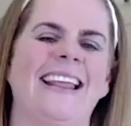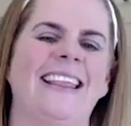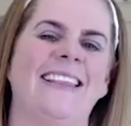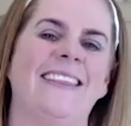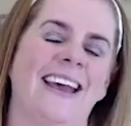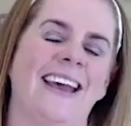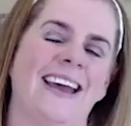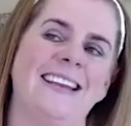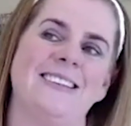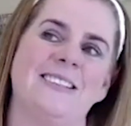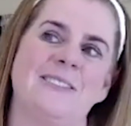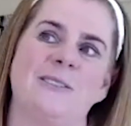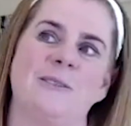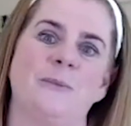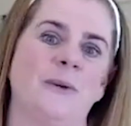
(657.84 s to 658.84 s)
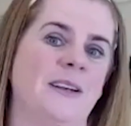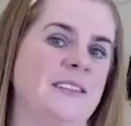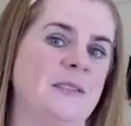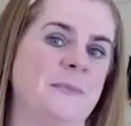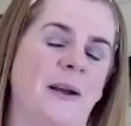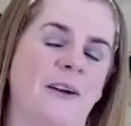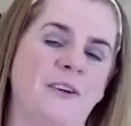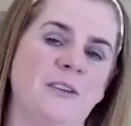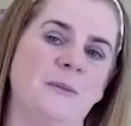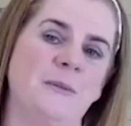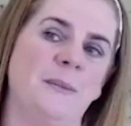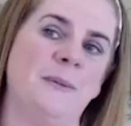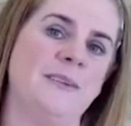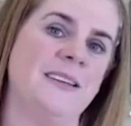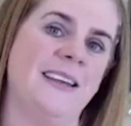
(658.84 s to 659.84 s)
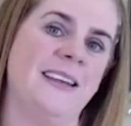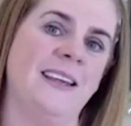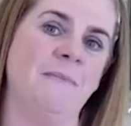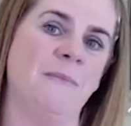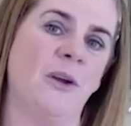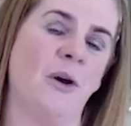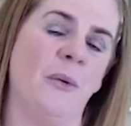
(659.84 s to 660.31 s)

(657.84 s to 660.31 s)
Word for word: and i think that is what inspires people to keep